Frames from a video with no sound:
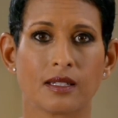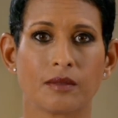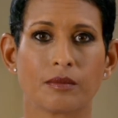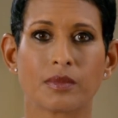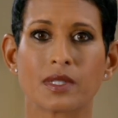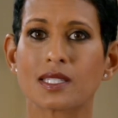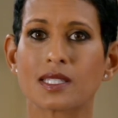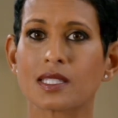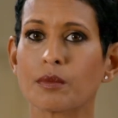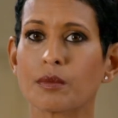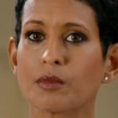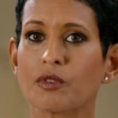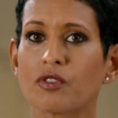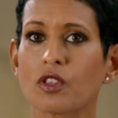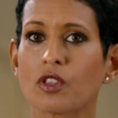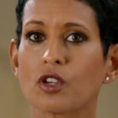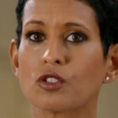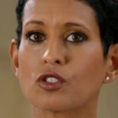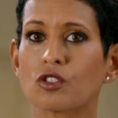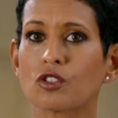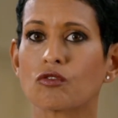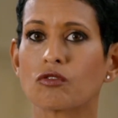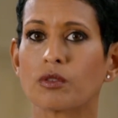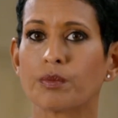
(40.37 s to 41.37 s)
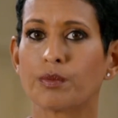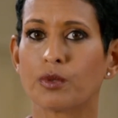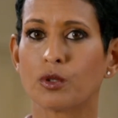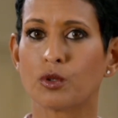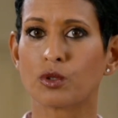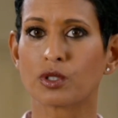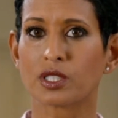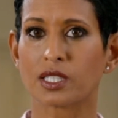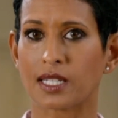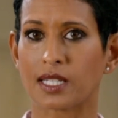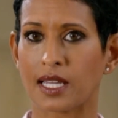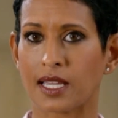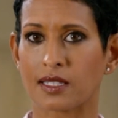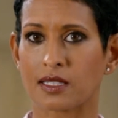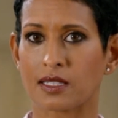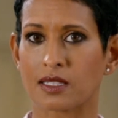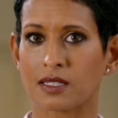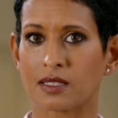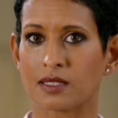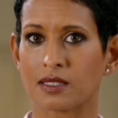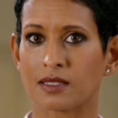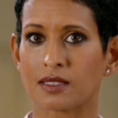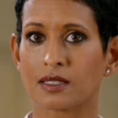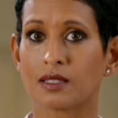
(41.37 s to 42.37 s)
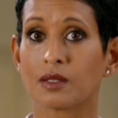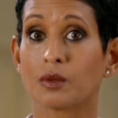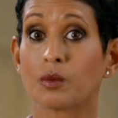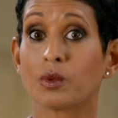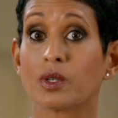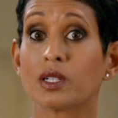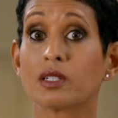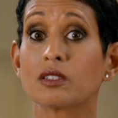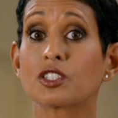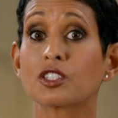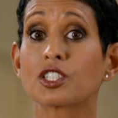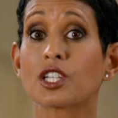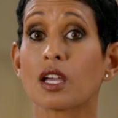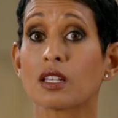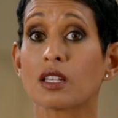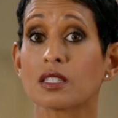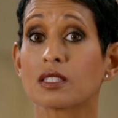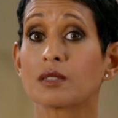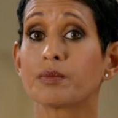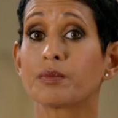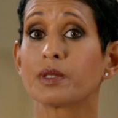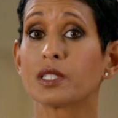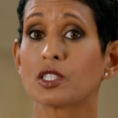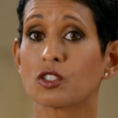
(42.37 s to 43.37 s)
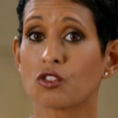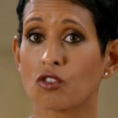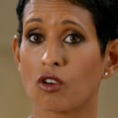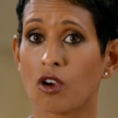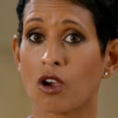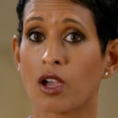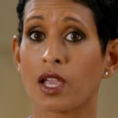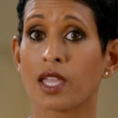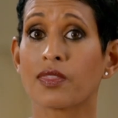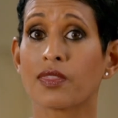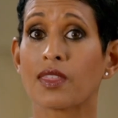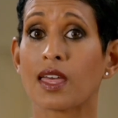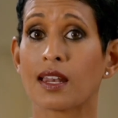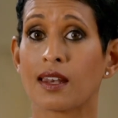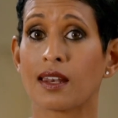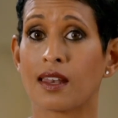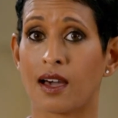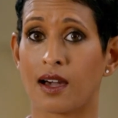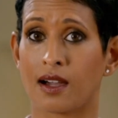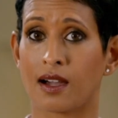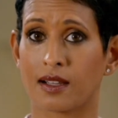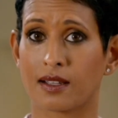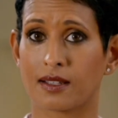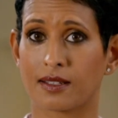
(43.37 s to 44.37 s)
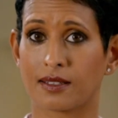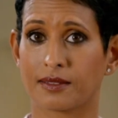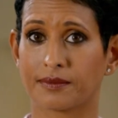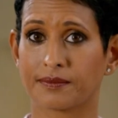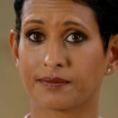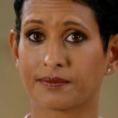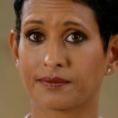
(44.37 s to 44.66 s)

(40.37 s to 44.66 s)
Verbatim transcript: But some of those who report an accident will just be trying their luck.